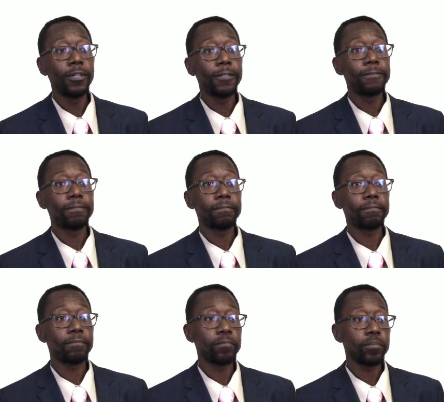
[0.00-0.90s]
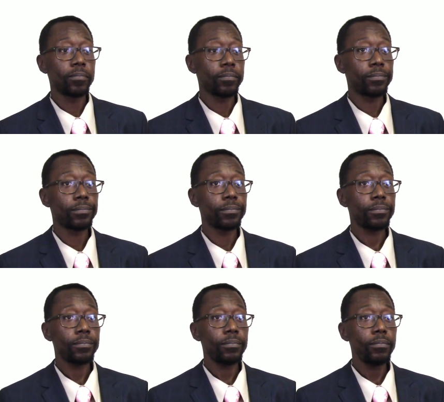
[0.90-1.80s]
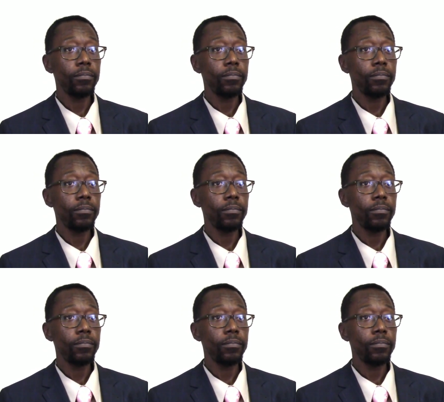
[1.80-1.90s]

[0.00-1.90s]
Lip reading: Nothing is said.